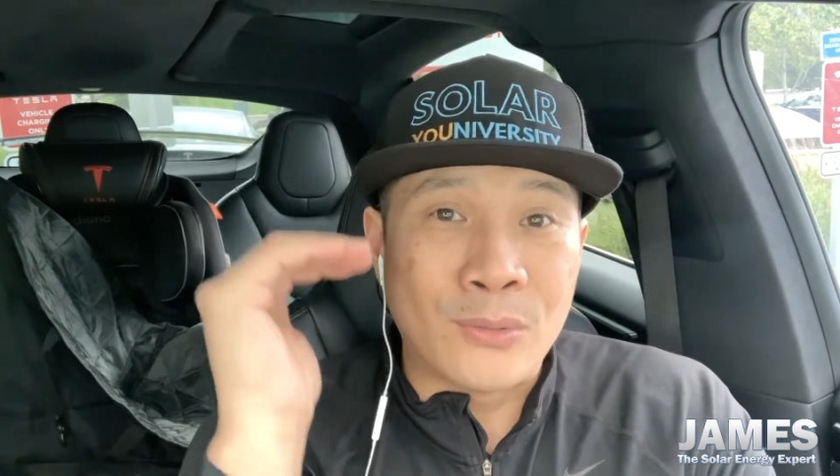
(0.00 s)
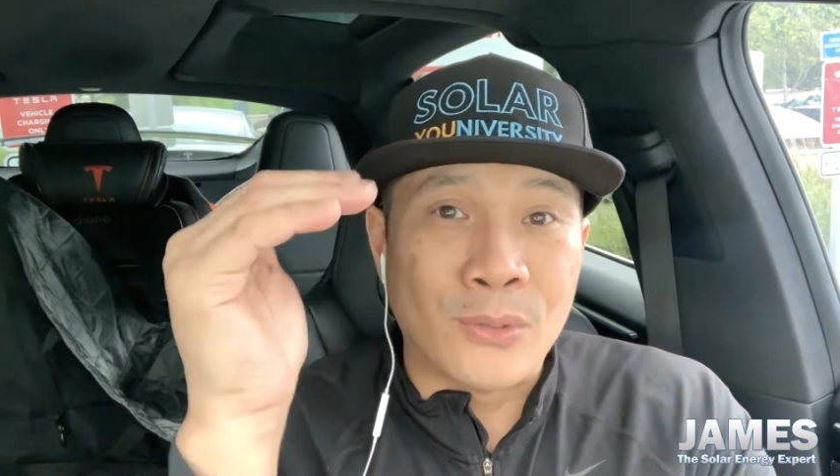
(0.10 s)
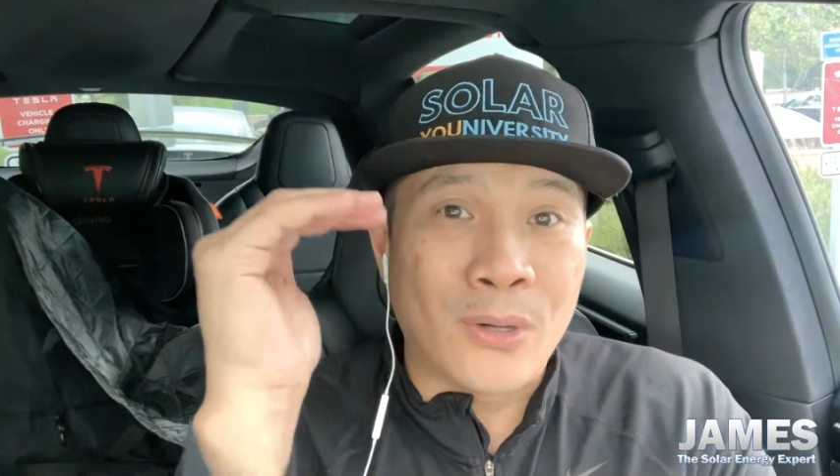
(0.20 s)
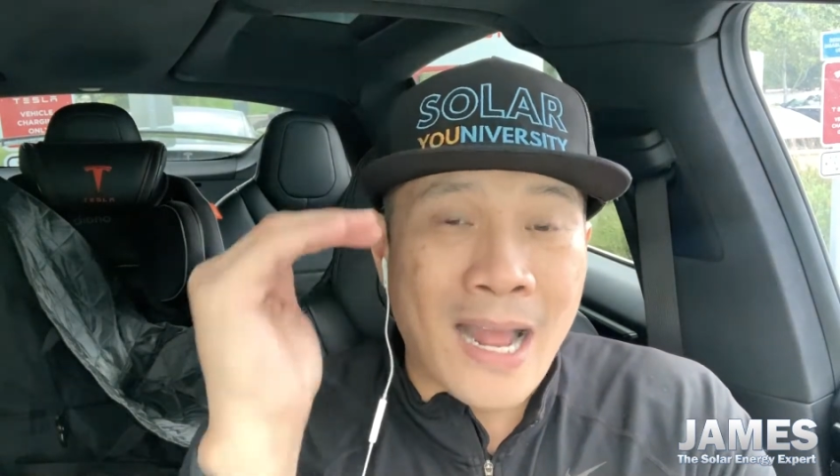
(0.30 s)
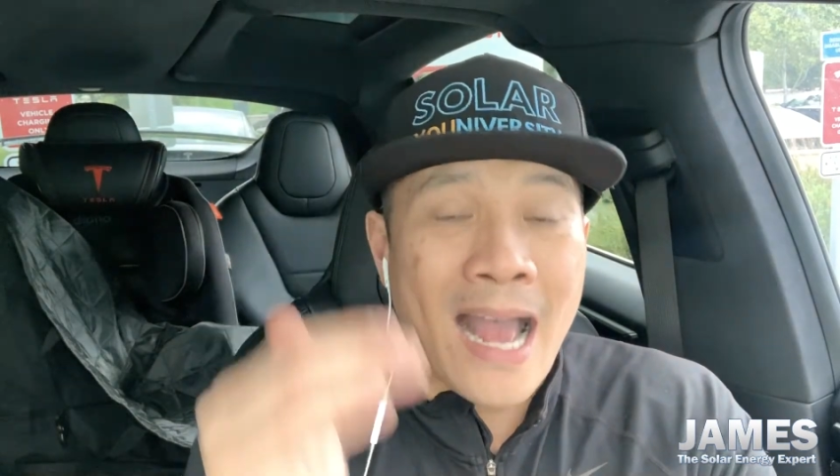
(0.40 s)

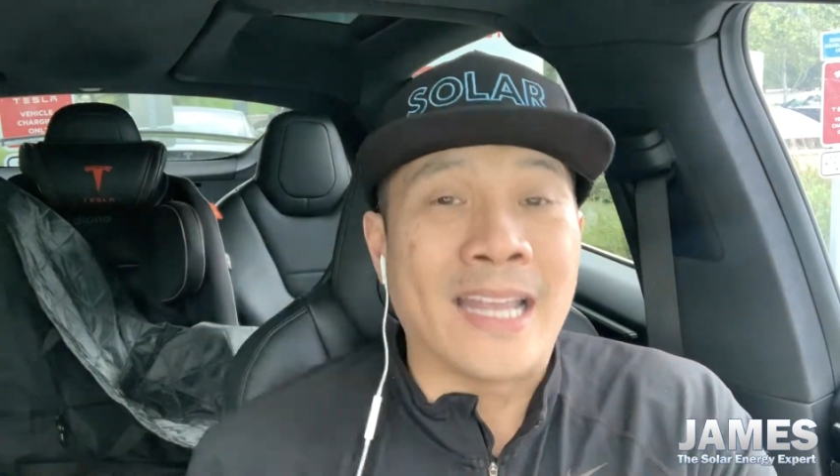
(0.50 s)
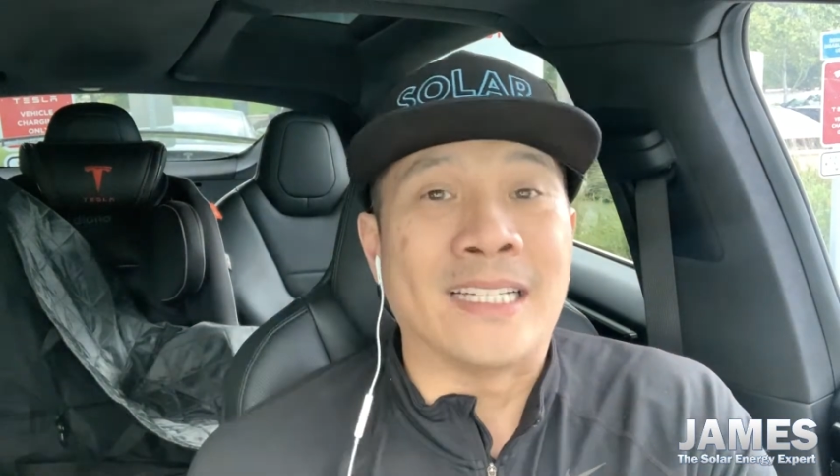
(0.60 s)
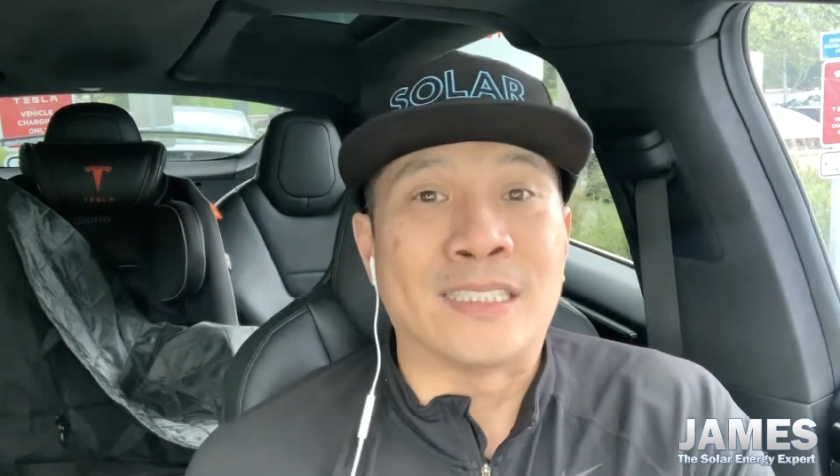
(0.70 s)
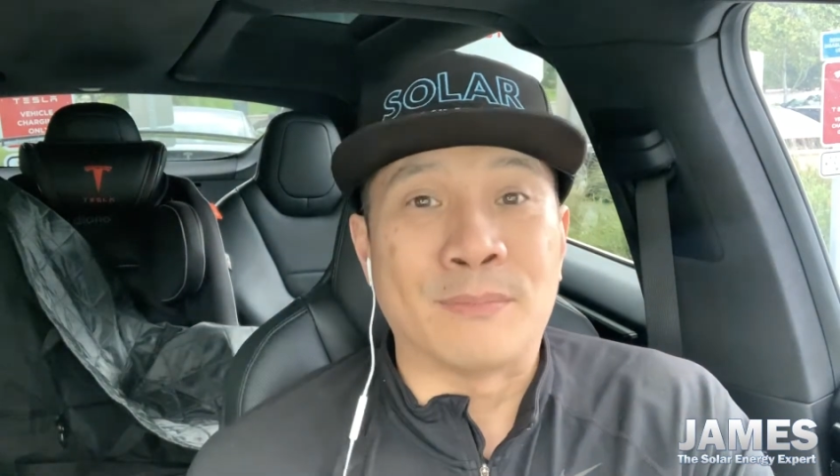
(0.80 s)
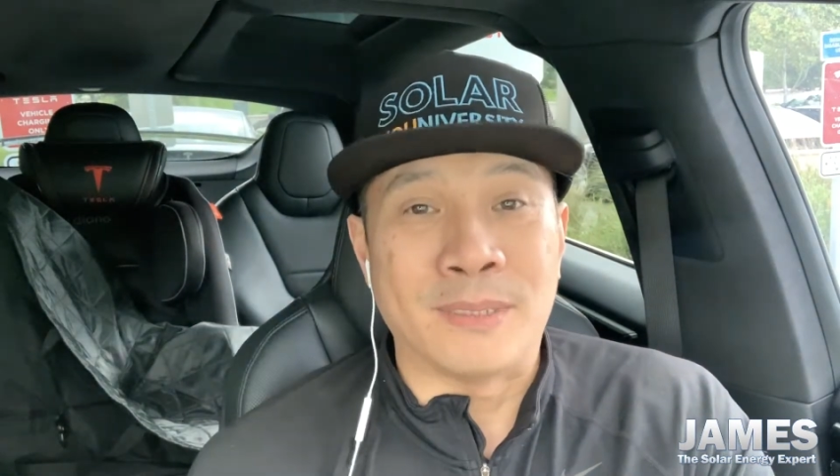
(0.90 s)
your
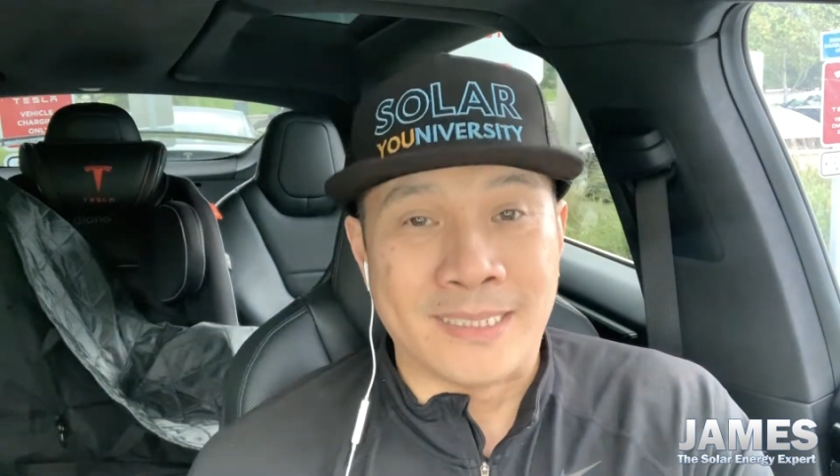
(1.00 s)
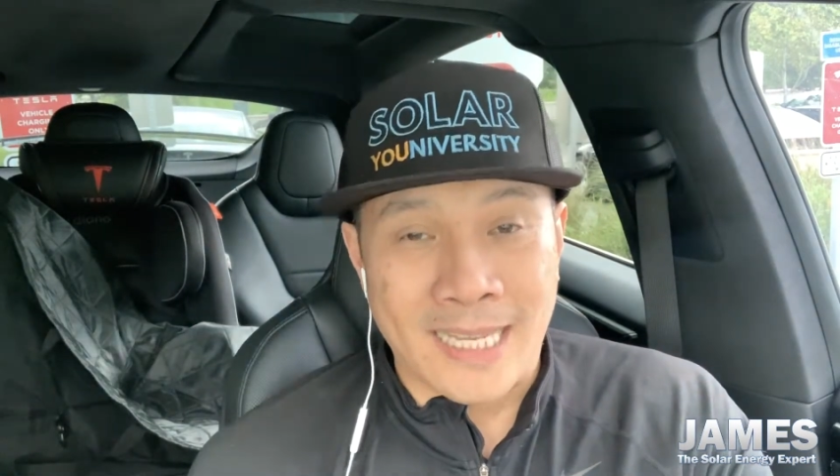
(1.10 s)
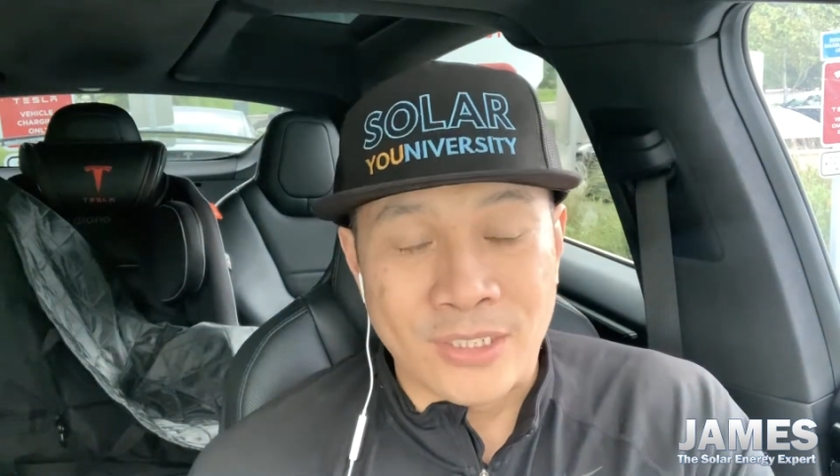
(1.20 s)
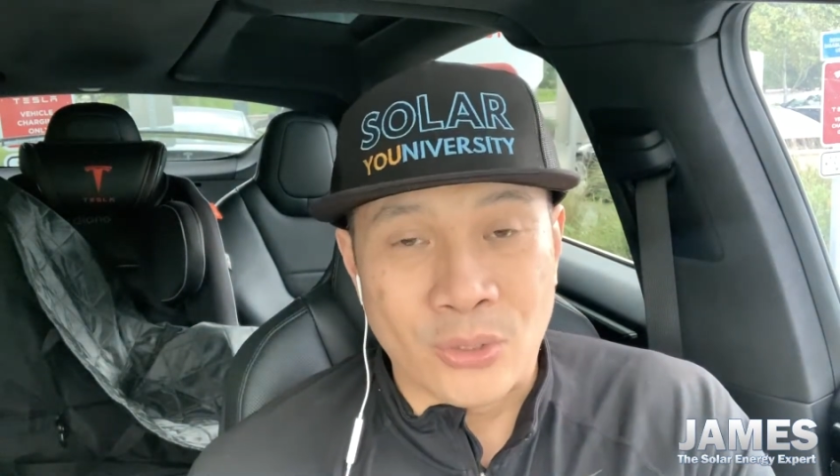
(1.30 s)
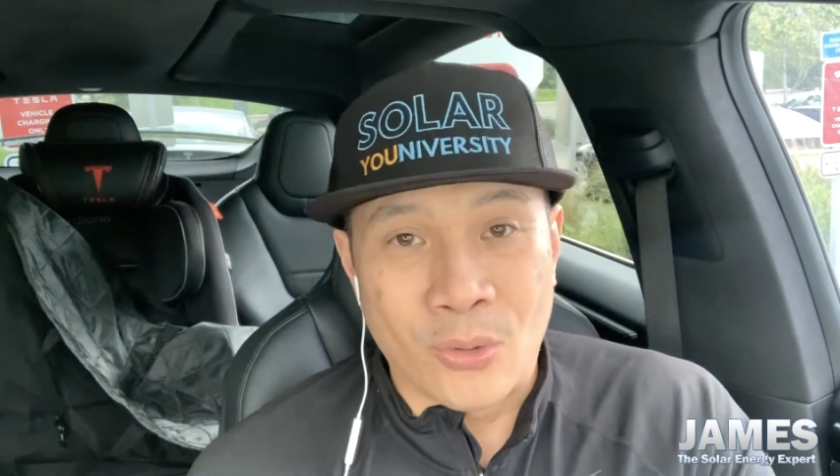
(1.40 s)
highest
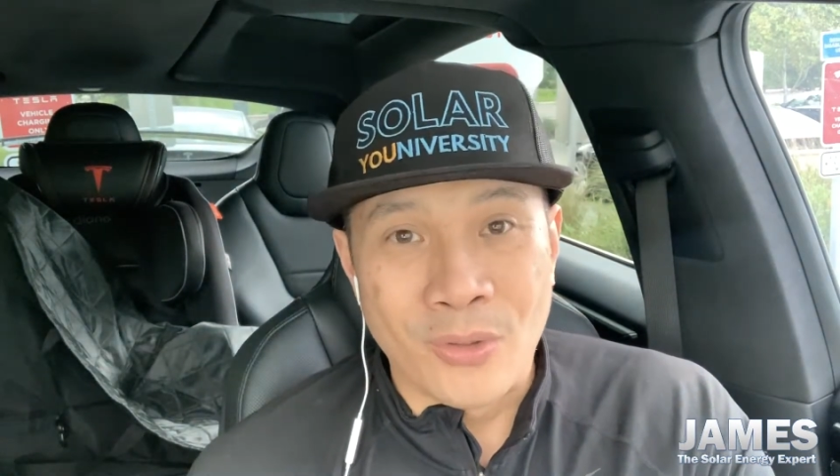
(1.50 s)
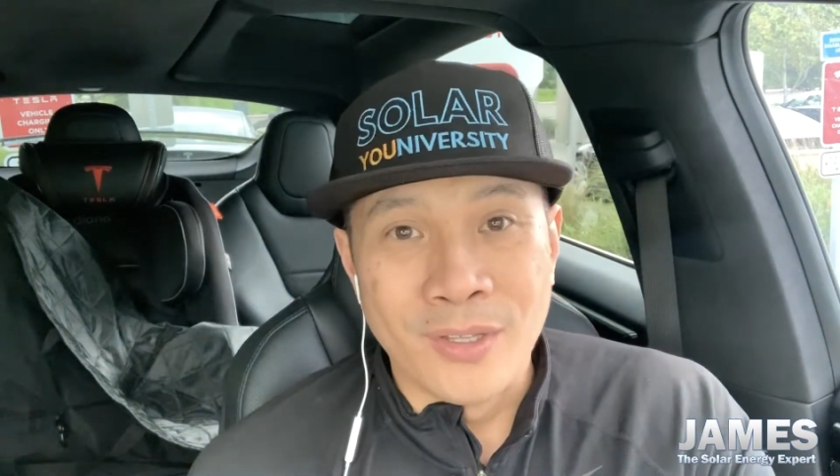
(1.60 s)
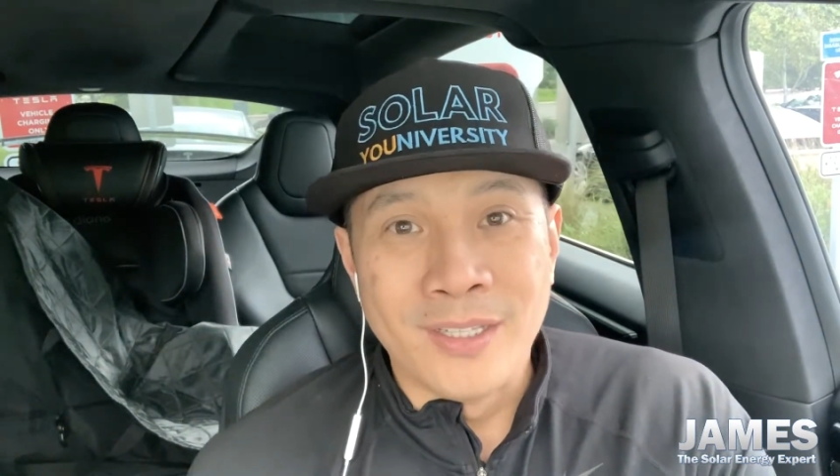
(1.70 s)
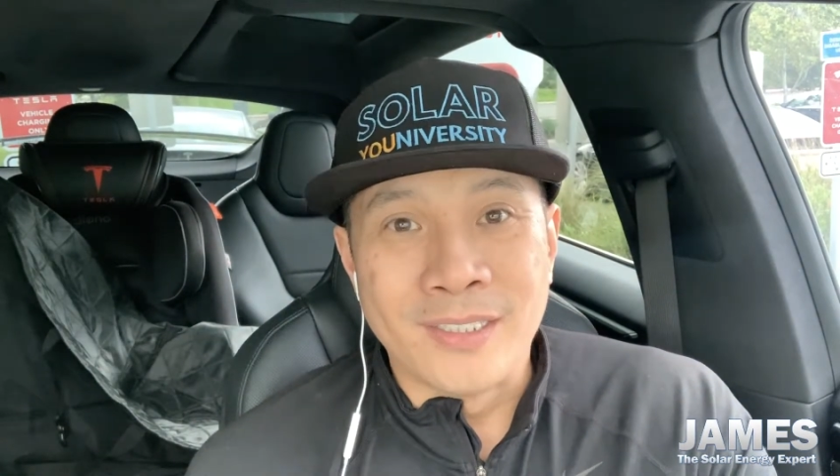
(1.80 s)
potential.